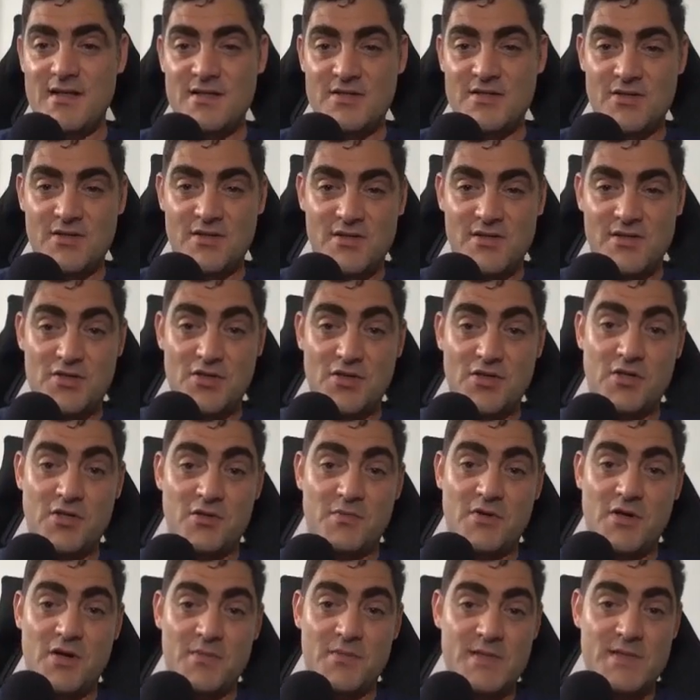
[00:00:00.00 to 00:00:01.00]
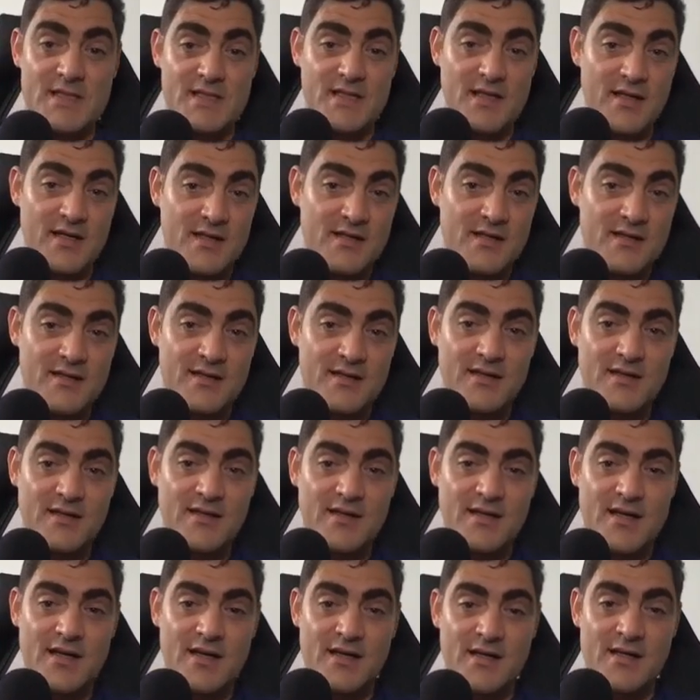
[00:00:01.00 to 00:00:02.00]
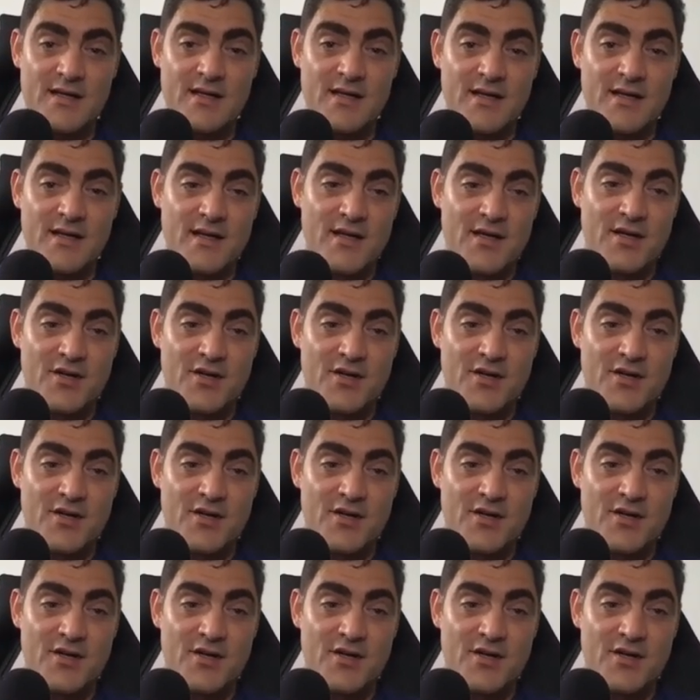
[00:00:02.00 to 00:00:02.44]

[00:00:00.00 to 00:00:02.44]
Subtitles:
as long as you're not promising anything and